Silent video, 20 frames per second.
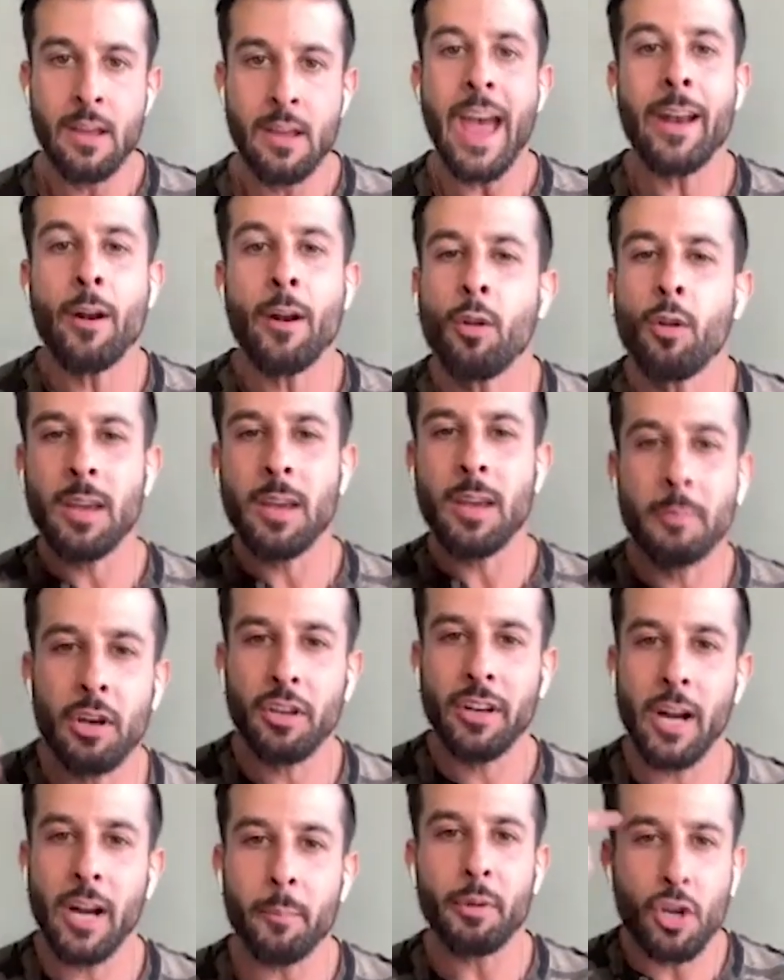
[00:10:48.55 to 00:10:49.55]
And only a
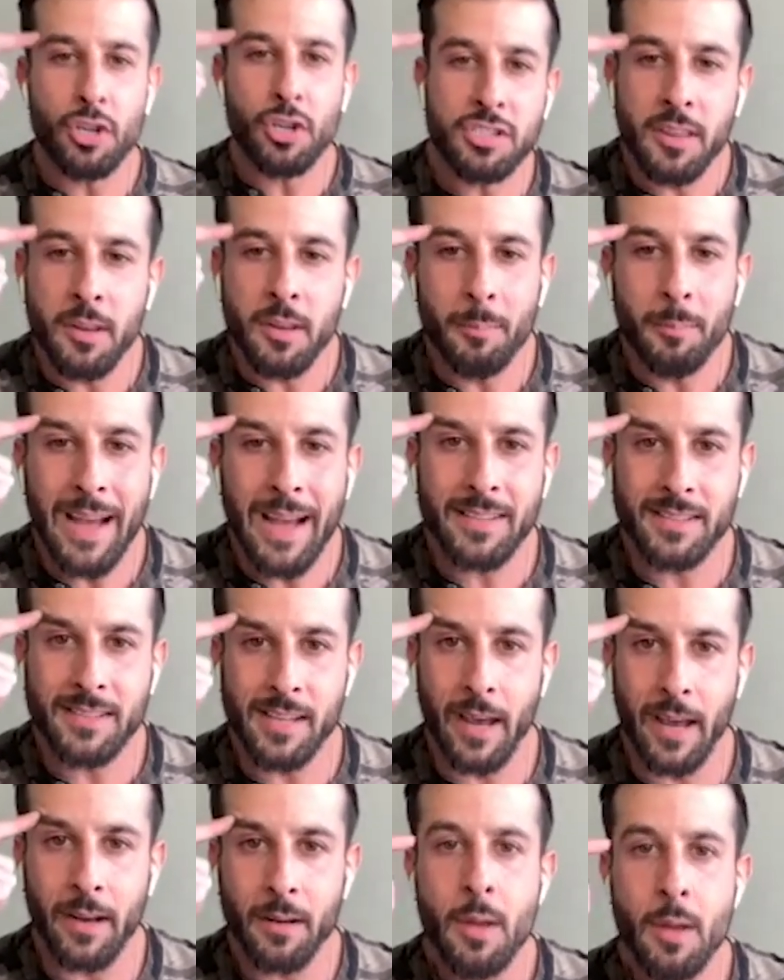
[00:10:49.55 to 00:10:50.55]
millionaire because of the
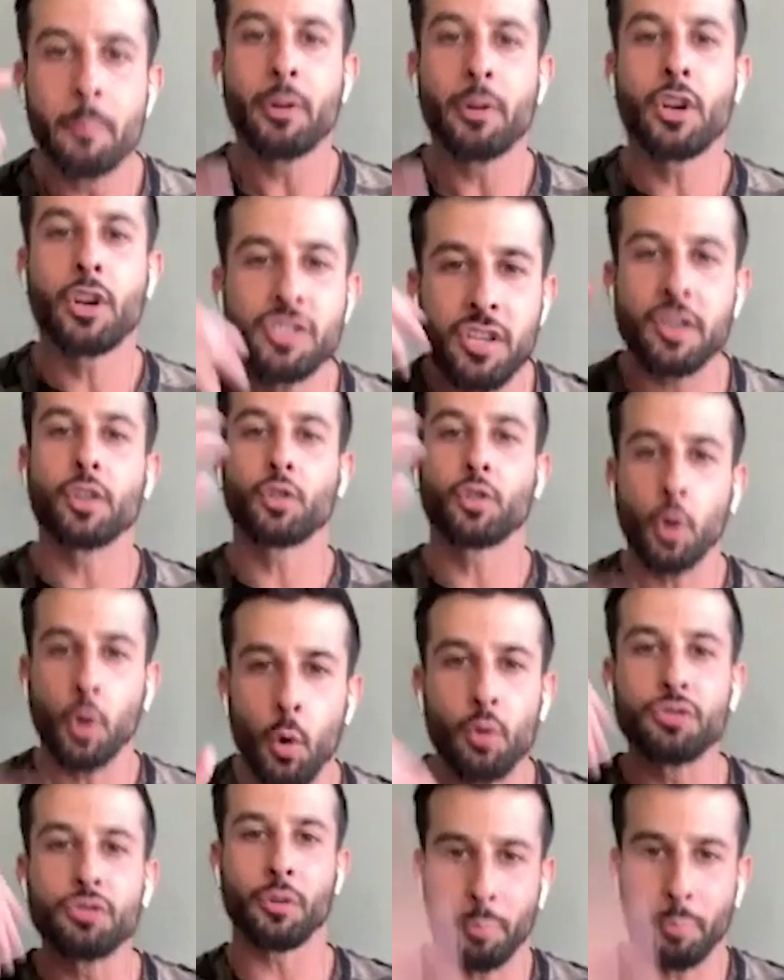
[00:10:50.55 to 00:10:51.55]
mindset, because of the
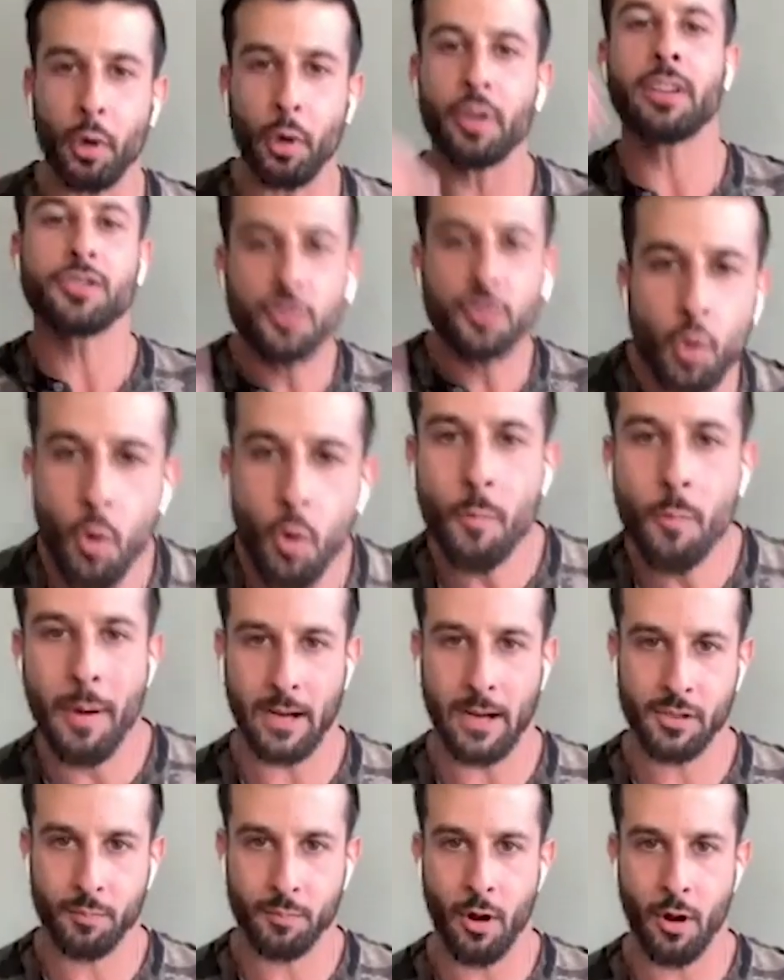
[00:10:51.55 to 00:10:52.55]
tools you put in his
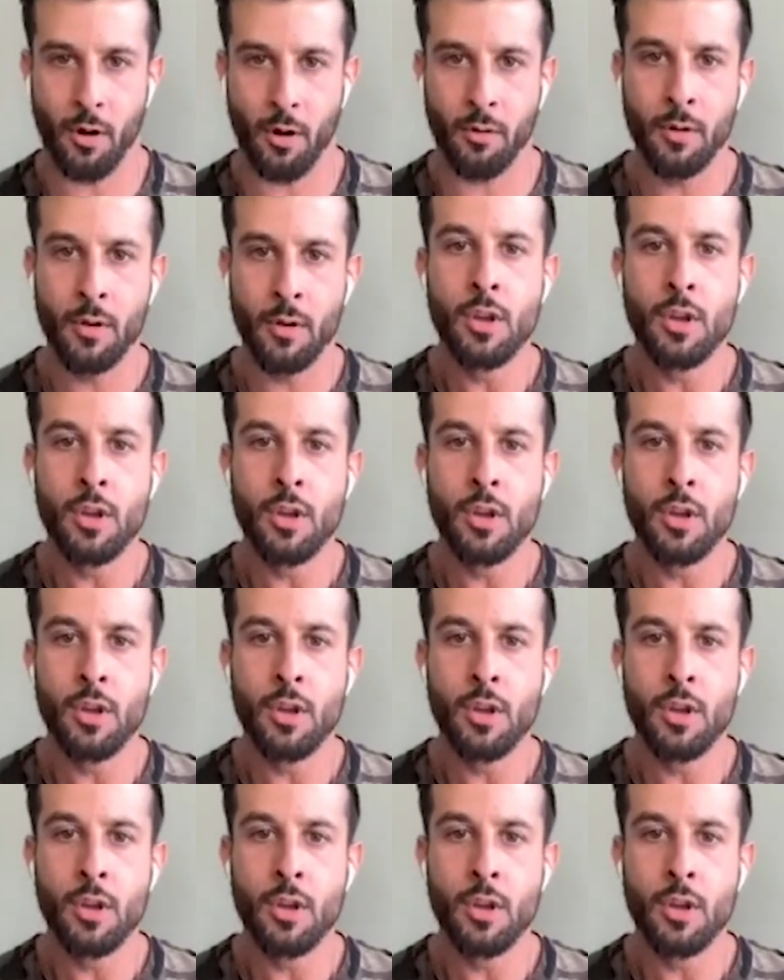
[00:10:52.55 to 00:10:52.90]
toolbox, bro.